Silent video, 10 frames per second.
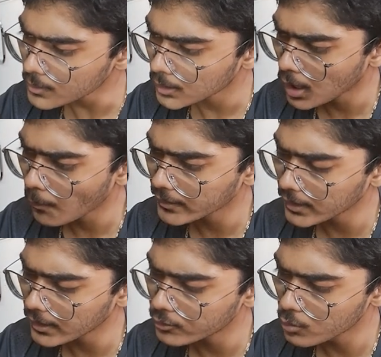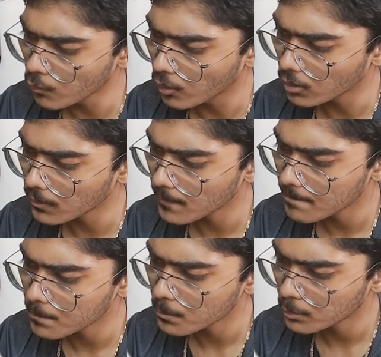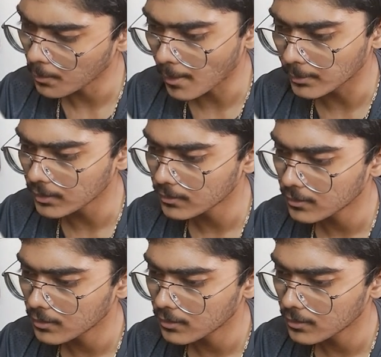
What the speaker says: Now I think it should work, probably.